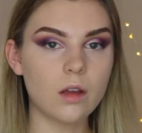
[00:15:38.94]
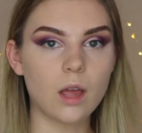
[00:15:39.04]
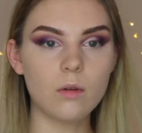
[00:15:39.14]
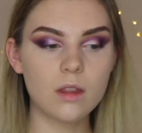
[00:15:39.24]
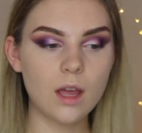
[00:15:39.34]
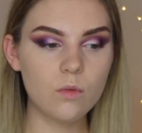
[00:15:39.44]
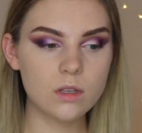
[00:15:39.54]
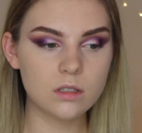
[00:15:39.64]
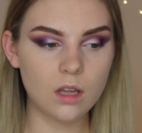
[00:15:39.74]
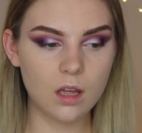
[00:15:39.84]
Okay, well that
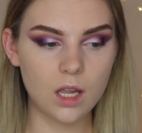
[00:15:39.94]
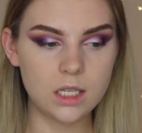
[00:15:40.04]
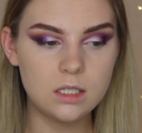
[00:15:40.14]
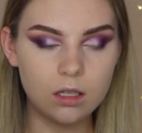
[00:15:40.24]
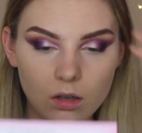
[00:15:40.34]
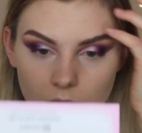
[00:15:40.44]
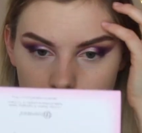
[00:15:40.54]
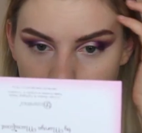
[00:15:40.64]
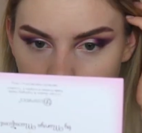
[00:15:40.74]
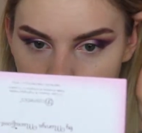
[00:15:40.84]
was not
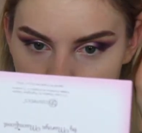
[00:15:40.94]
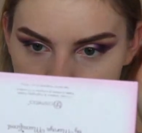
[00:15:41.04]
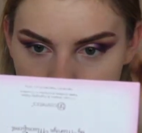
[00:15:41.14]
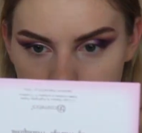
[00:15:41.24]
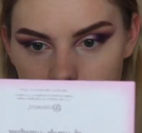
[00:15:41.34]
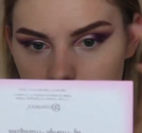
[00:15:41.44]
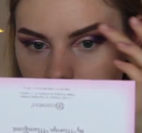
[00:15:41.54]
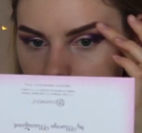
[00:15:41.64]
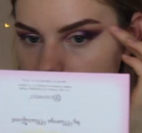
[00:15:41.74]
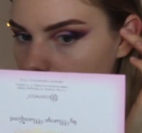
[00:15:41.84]
ideal, but it's
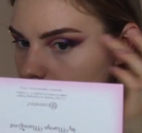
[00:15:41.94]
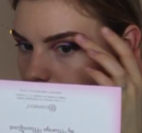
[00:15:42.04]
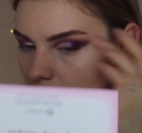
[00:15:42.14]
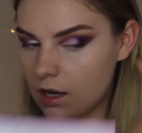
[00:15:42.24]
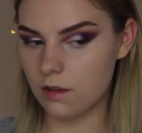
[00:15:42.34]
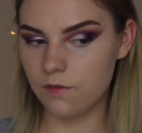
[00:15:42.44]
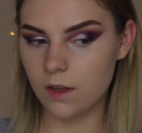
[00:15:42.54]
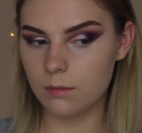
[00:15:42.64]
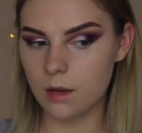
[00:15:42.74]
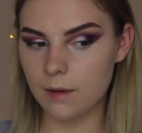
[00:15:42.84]
fine. It
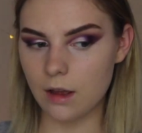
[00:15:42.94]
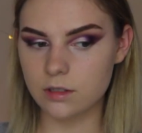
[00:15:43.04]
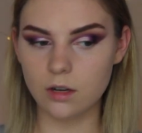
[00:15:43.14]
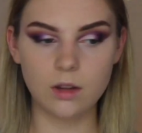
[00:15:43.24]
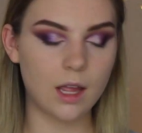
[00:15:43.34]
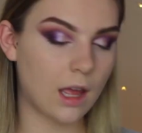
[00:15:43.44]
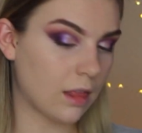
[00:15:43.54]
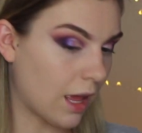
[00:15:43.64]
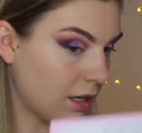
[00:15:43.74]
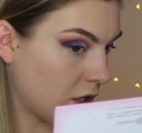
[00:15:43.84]
filled my brows in okay.
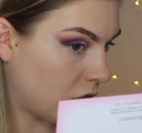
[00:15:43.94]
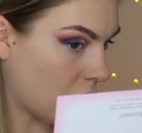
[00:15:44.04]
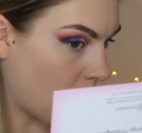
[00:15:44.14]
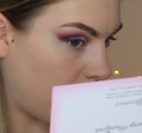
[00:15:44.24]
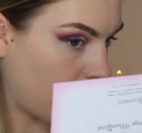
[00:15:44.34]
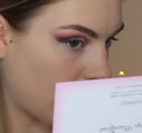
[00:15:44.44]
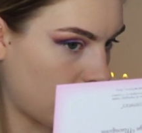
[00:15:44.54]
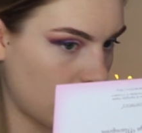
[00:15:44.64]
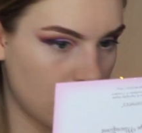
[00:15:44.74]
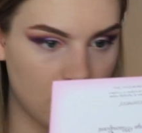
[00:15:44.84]
I like the taupe
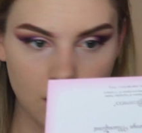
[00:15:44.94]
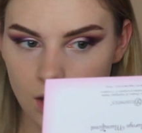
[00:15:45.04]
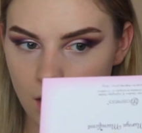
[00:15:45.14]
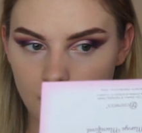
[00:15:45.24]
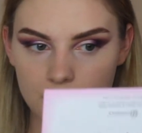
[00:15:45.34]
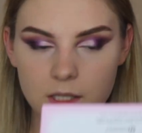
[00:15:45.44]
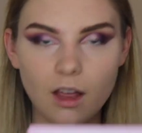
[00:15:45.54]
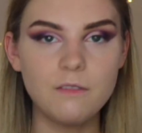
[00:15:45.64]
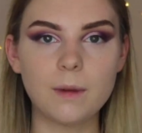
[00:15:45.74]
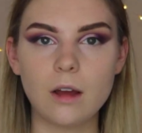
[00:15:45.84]
one The
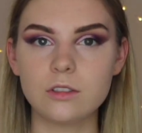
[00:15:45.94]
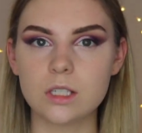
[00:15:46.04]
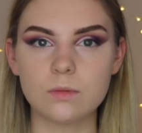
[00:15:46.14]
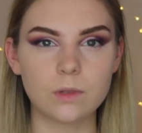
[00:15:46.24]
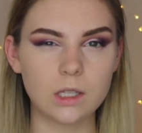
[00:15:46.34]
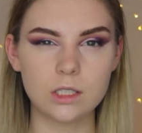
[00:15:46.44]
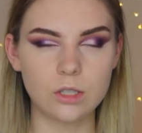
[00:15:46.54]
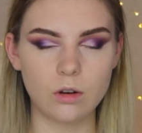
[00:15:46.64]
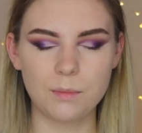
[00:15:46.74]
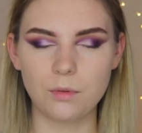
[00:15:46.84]
soft brown just really
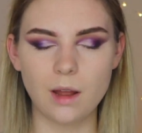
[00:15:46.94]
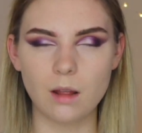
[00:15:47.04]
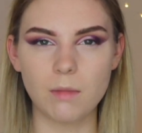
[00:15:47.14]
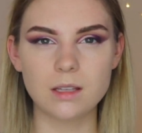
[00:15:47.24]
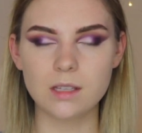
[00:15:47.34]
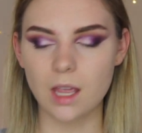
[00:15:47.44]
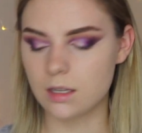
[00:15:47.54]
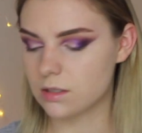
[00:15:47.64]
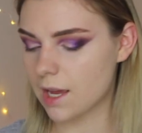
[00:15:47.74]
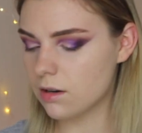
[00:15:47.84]
showed up red on my
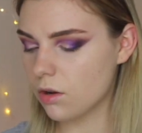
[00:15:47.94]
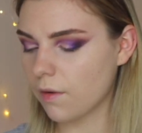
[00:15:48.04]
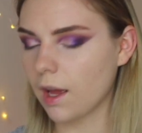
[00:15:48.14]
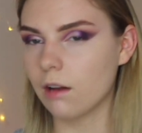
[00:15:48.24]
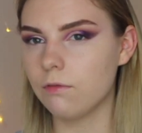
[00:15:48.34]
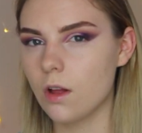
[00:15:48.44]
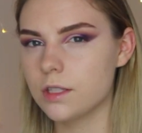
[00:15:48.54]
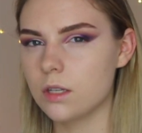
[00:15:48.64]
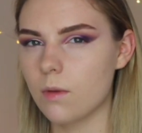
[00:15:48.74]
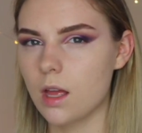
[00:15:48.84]
skin. So I don't know if I got a
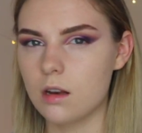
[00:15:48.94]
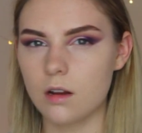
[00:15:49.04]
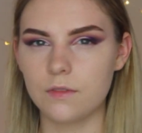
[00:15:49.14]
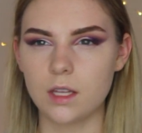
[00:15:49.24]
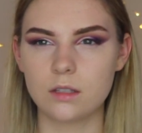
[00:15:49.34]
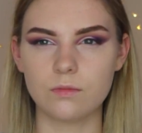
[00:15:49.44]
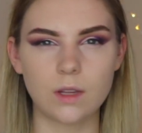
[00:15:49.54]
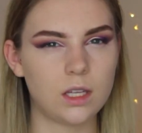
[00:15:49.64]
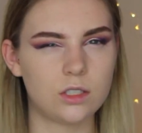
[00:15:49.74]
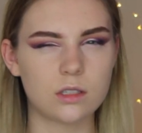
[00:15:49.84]
faulty one or if it's
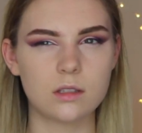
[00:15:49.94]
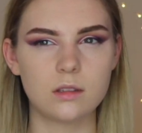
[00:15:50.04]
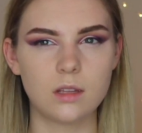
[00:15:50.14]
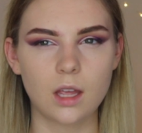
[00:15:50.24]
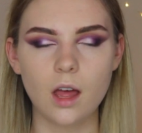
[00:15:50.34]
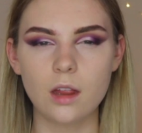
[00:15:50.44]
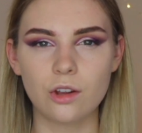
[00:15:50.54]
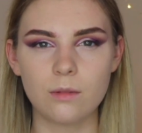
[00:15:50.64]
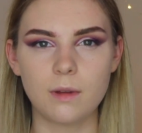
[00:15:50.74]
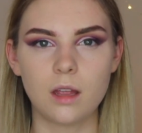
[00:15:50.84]
really just the
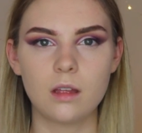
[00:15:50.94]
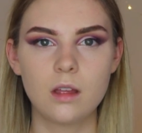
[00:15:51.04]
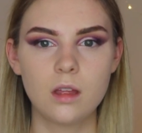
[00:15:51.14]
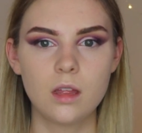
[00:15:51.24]
color, but